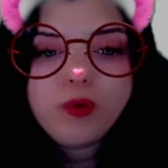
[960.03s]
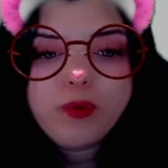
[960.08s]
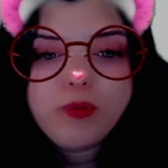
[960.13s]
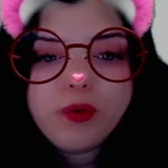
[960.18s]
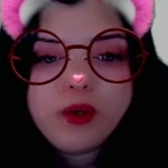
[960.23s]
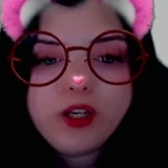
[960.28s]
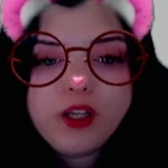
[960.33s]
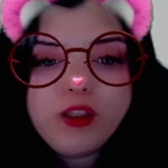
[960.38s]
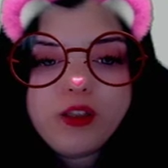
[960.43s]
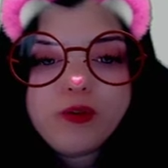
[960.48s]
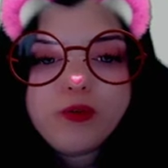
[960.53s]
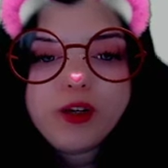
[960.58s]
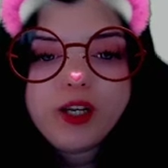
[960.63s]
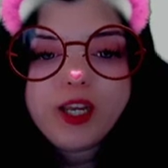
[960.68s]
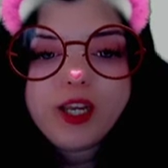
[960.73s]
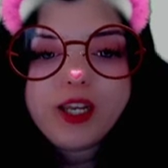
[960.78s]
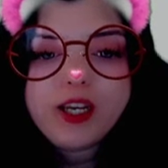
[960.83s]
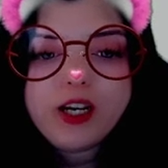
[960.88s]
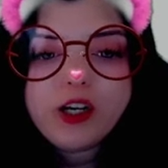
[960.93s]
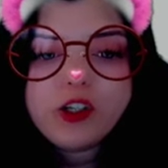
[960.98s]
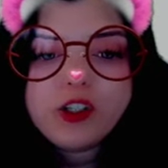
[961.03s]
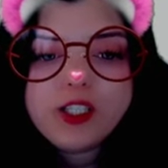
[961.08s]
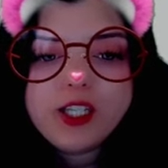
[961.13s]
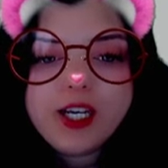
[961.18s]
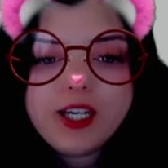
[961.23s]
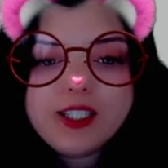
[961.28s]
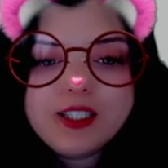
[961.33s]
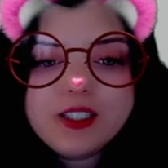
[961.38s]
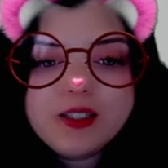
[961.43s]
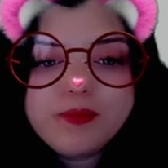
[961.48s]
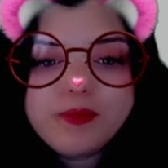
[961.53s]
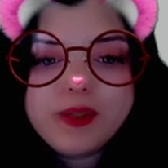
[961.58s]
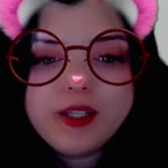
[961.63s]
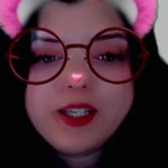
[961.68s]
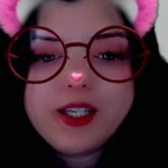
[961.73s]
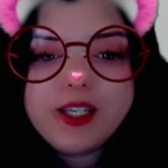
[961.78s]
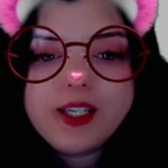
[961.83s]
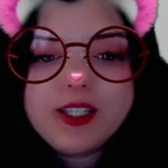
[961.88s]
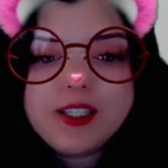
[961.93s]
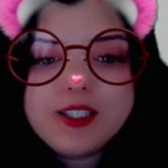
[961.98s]
we put a 3 in our tens
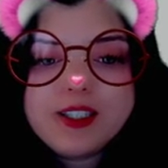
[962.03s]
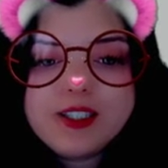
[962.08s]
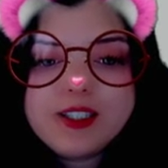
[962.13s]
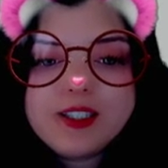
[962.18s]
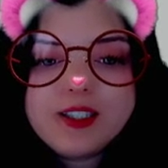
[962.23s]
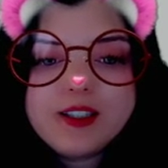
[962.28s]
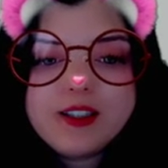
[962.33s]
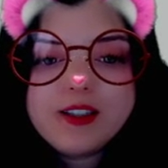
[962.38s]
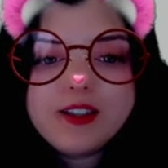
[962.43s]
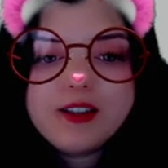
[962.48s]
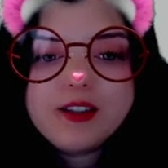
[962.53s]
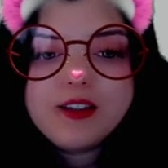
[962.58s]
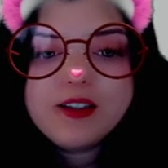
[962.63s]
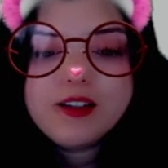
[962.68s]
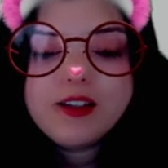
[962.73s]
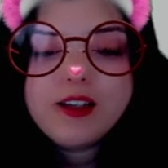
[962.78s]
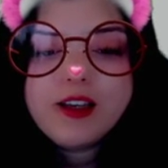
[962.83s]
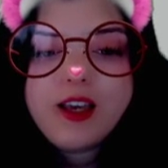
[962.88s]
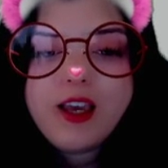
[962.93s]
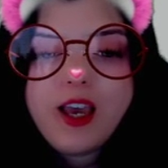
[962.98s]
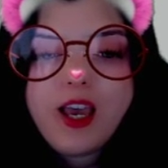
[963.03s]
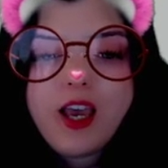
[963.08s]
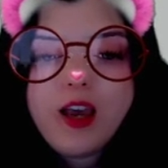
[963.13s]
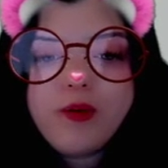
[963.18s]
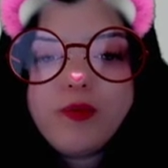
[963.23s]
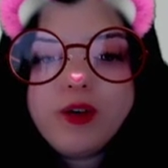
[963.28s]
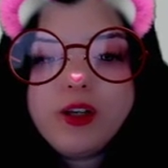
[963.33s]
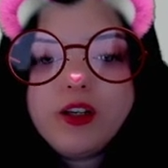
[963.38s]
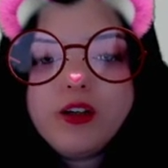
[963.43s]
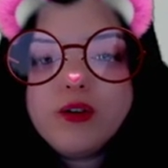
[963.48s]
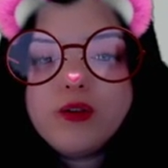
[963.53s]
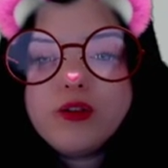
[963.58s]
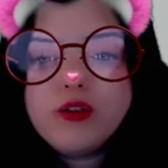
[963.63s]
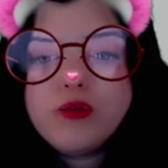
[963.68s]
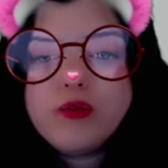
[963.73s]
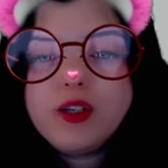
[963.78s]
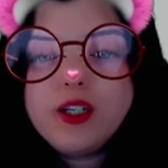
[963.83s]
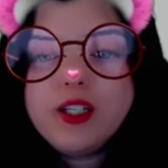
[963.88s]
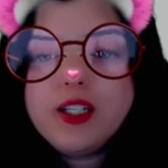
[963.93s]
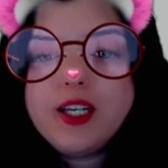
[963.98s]
place. And we know
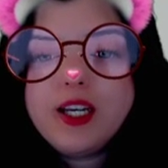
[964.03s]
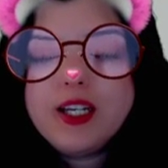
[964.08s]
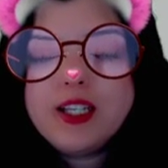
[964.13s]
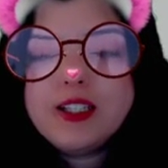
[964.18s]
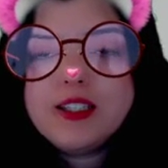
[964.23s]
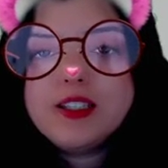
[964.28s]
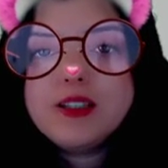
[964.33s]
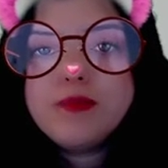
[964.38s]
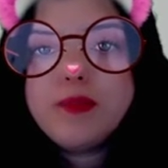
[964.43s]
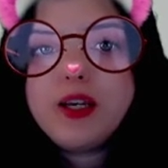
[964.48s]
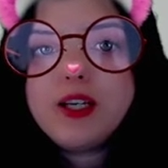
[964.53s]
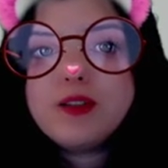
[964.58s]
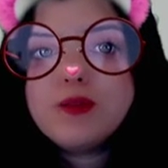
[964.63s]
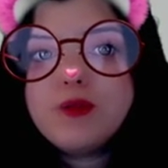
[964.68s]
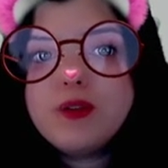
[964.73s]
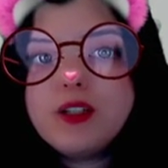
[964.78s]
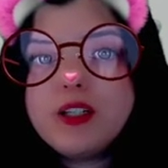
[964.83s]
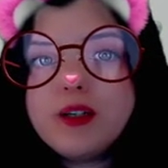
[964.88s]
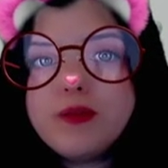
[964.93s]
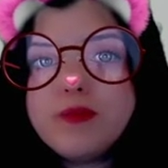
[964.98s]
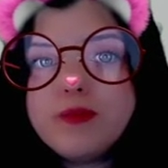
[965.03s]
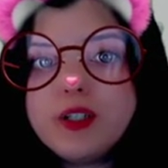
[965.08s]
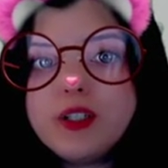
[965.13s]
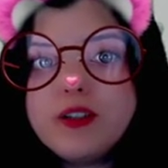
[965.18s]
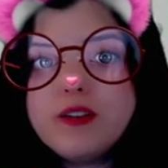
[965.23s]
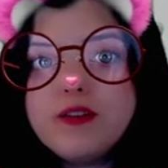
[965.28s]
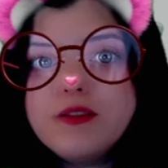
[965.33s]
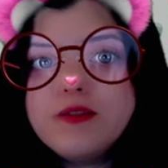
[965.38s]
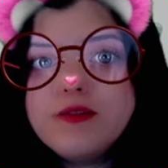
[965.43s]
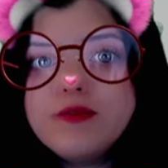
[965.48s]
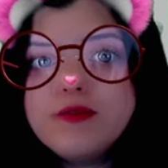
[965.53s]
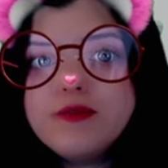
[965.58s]
3 tens makes what number?